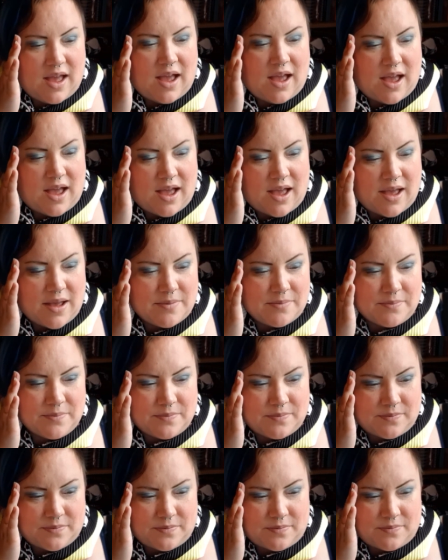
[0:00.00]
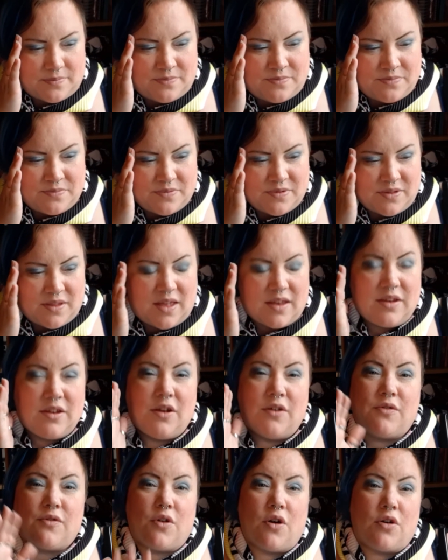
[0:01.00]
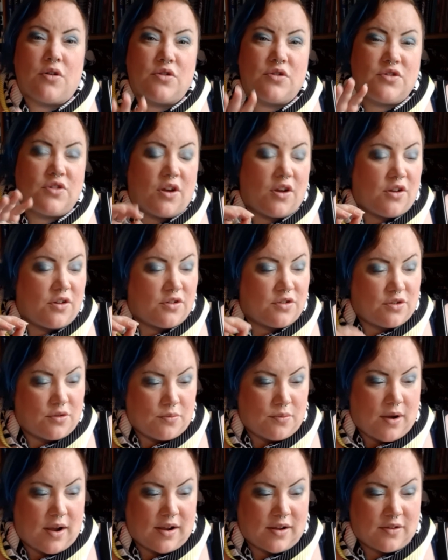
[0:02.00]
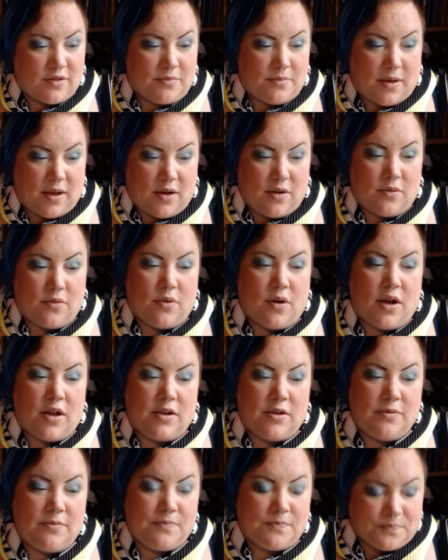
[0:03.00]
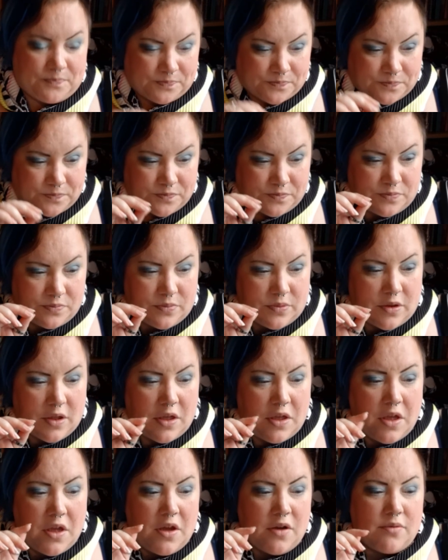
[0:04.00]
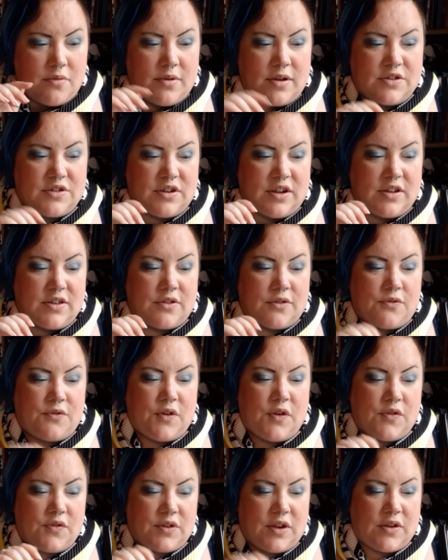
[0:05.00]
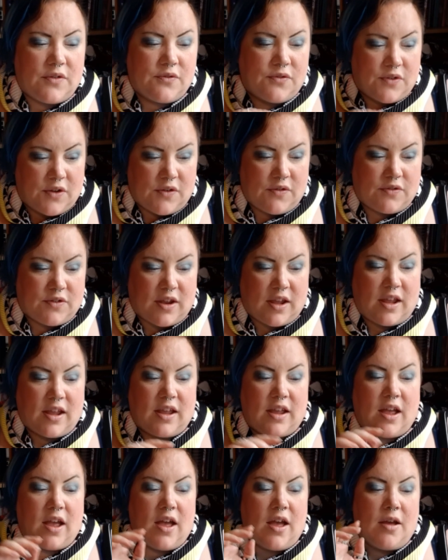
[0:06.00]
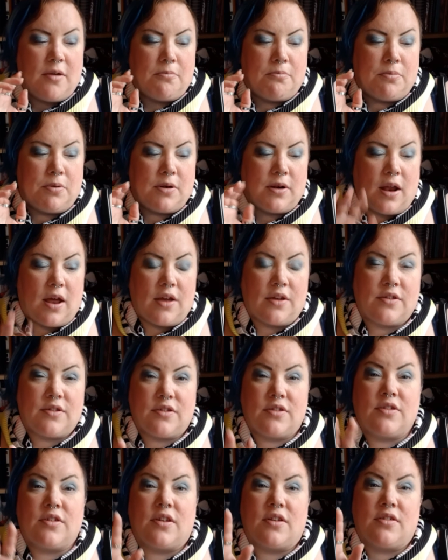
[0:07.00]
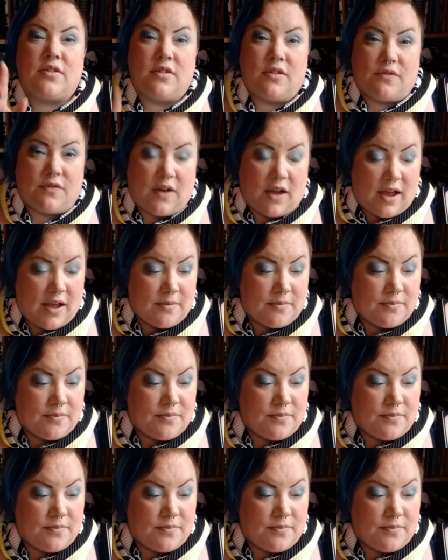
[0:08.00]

Then you've got just the wax melt one, which is 15.50 plus the VAT.